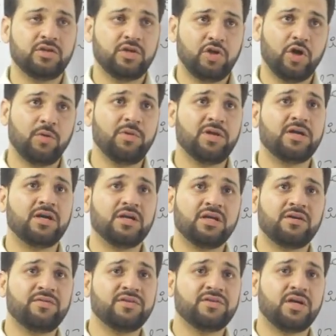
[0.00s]
The normal
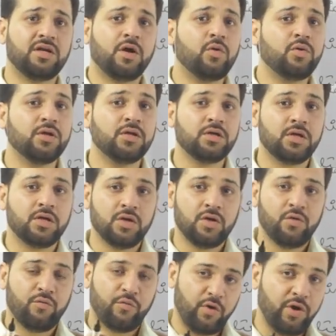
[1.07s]
cutoff is around
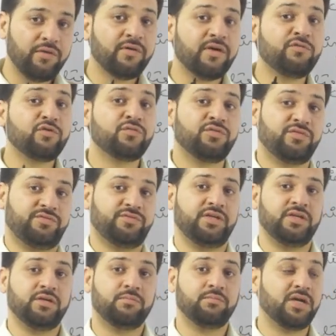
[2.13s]
45 to
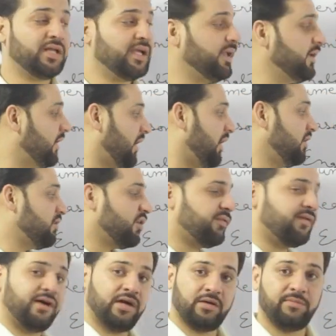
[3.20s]
50, but in case
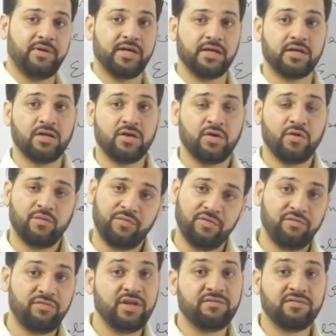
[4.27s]
of RBI,
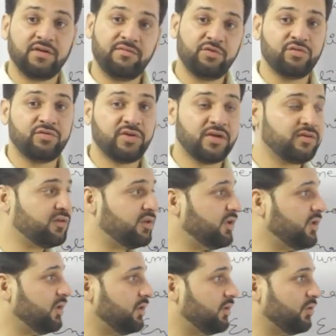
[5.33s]
55 to
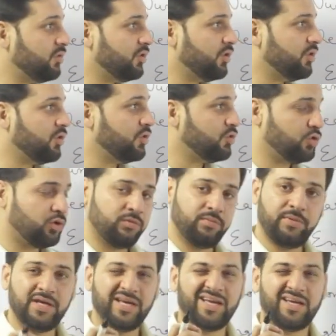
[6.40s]
60
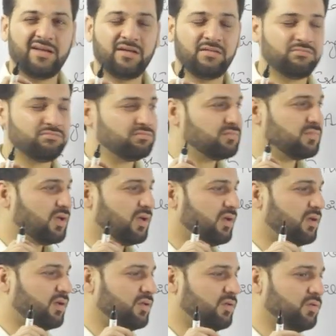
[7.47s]
should be an
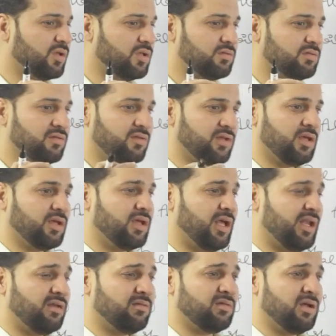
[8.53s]

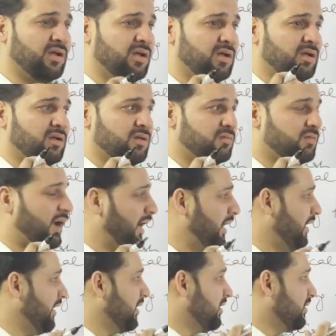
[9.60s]

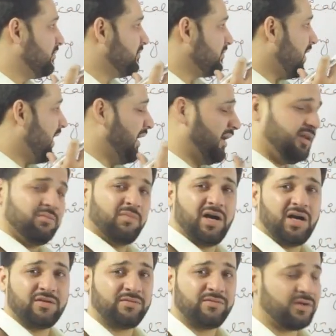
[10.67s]
ideal
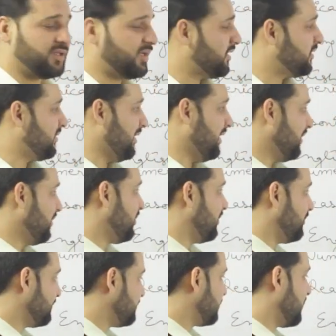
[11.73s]
mark for that
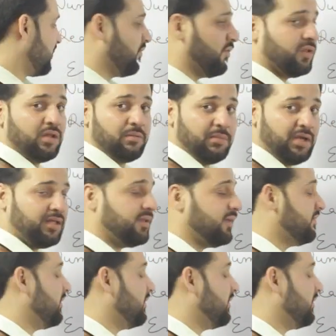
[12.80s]
selection for the main